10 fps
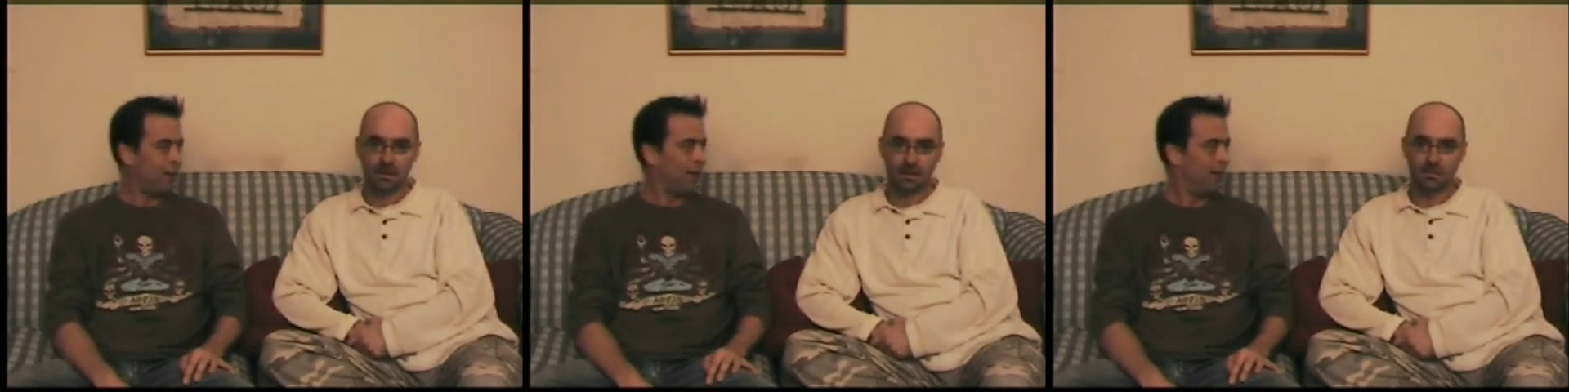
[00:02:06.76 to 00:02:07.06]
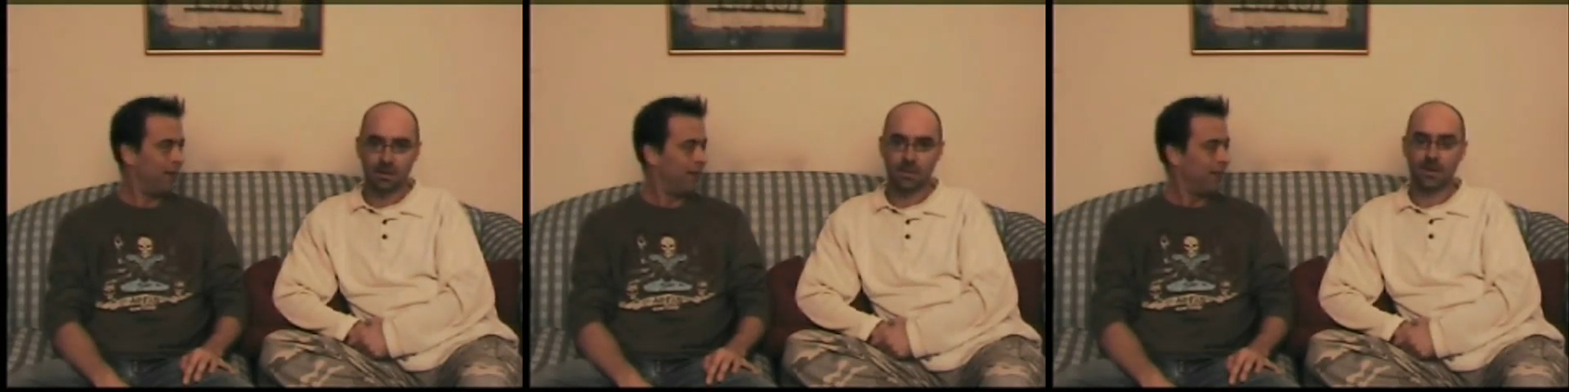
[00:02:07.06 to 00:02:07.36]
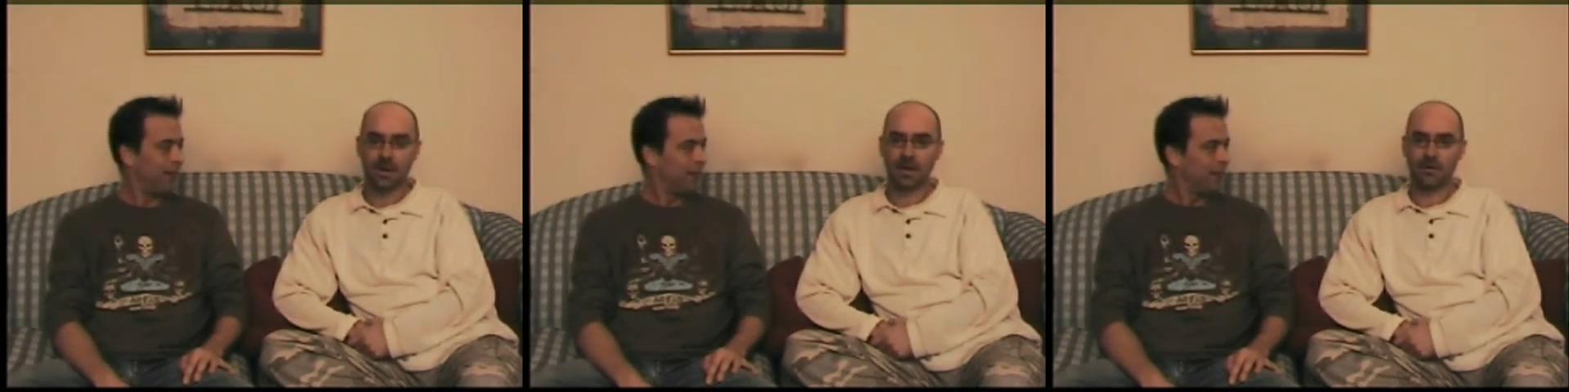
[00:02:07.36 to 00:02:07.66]
Speaker 1: And I
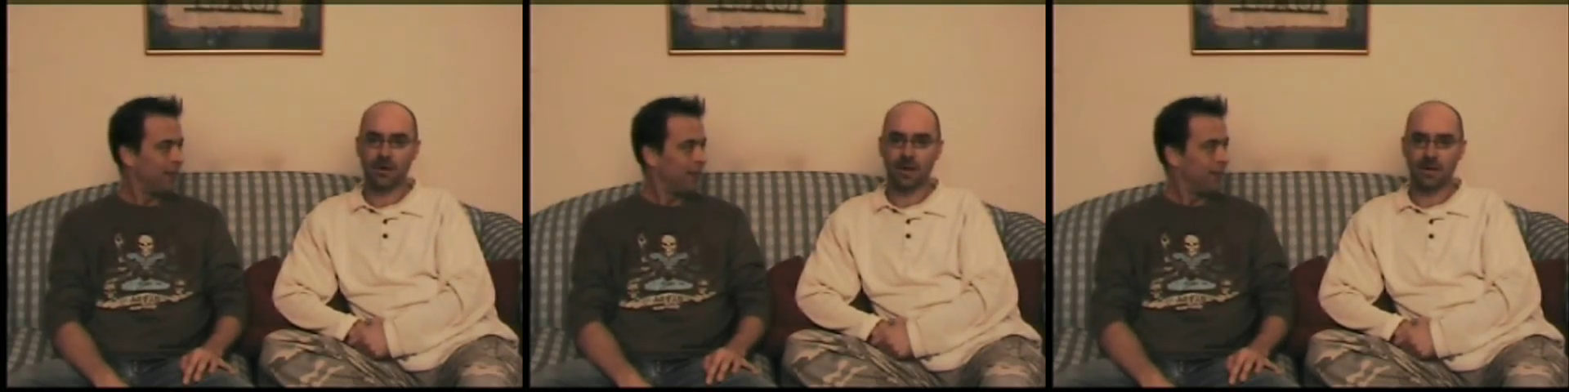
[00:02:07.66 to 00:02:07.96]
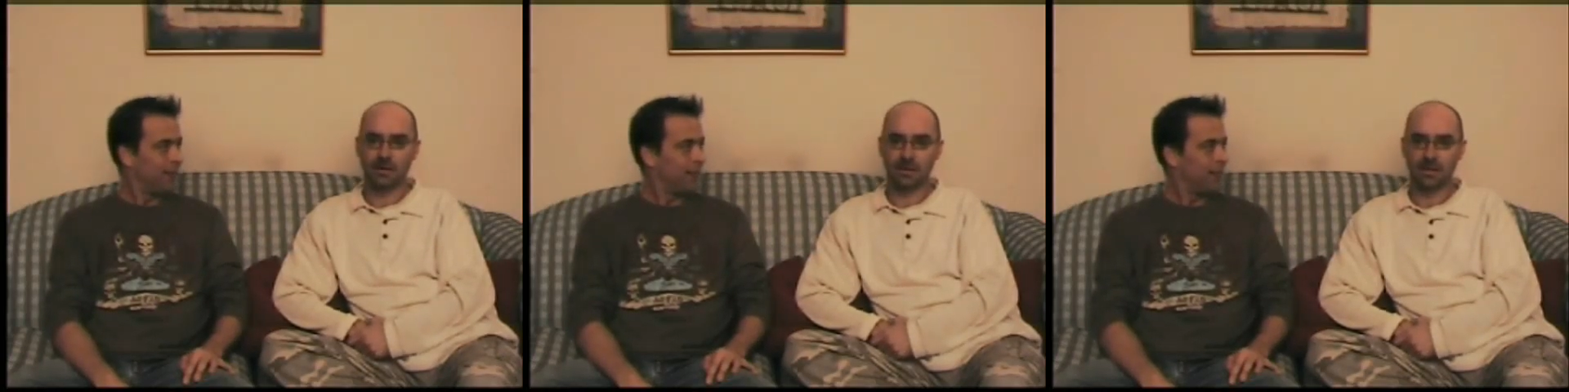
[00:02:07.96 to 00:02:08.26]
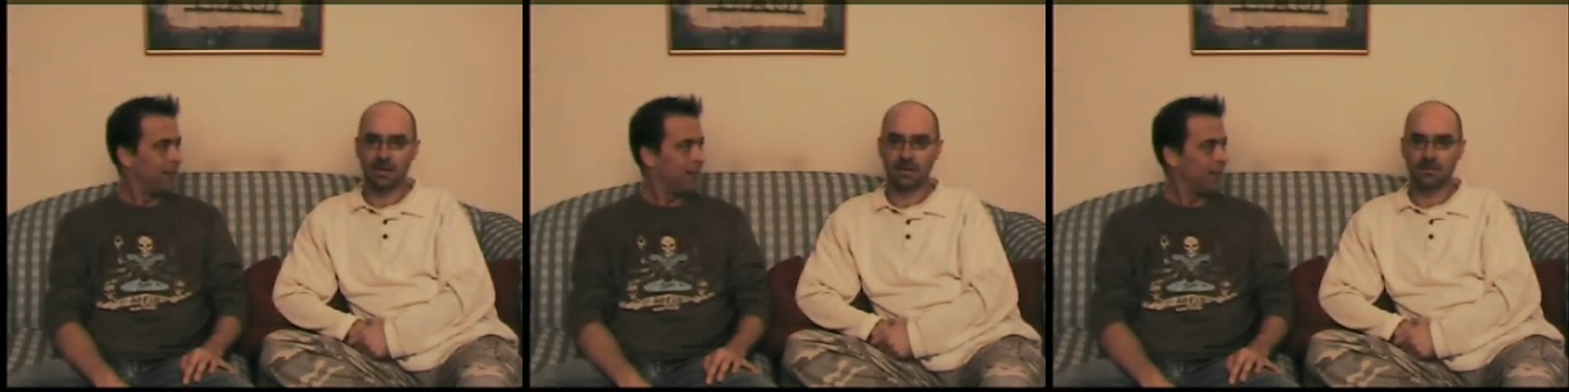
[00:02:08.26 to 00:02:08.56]
mean, McLaren had
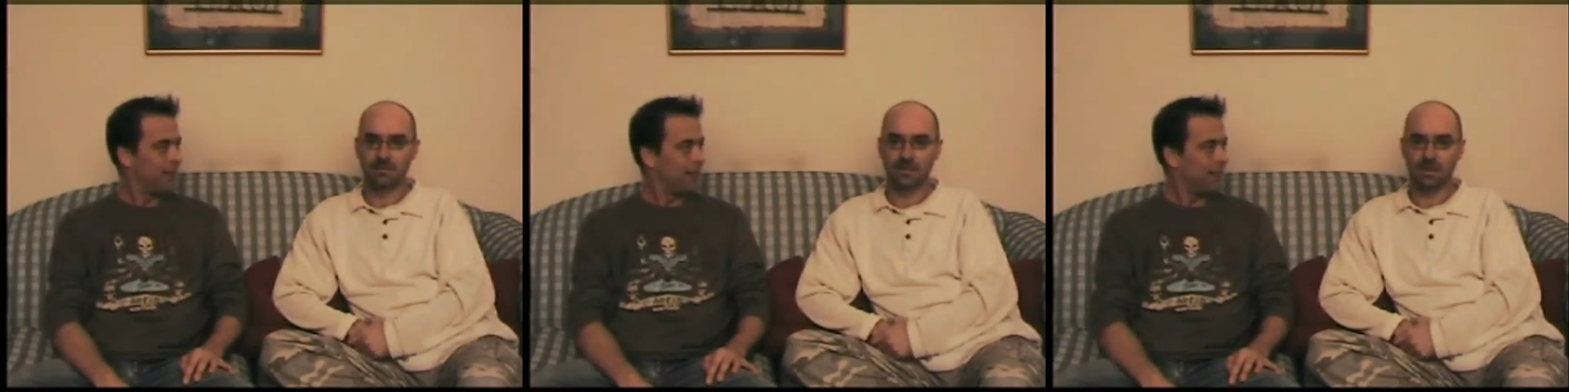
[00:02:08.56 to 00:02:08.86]
uh,